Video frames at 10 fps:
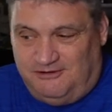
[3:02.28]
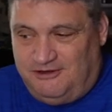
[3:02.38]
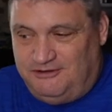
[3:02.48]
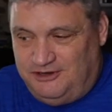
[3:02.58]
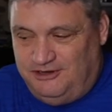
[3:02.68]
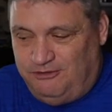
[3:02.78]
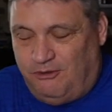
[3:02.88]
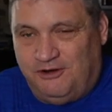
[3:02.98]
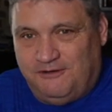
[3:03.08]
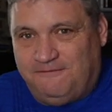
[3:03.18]
going on? You're
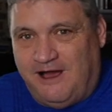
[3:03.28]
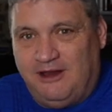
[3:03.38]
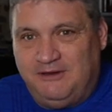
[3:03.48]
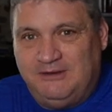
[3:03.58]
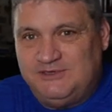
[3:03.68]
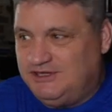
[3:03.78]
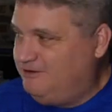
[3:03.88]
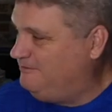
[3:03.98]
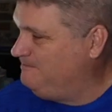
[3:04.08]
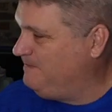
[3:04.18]
wanting to follow him too?"